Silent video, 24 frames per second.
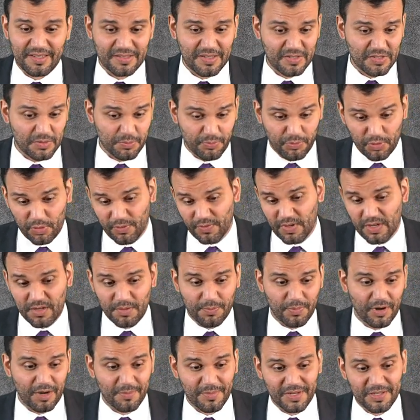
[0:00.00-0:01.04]
S has approved and
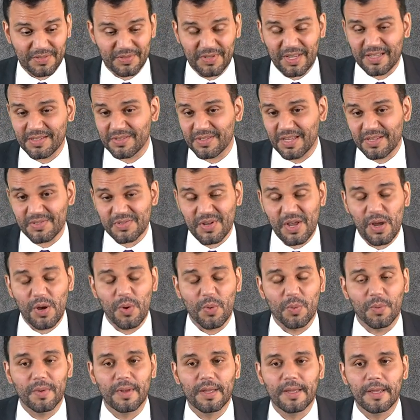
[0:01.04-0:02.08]
Department of State says
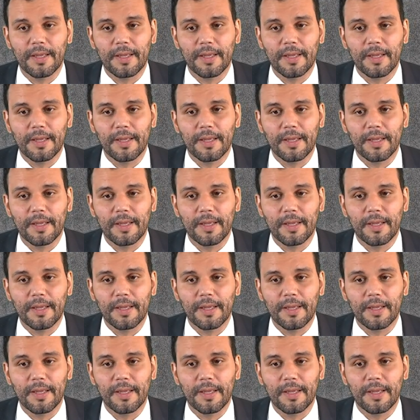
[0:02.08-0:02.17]
no.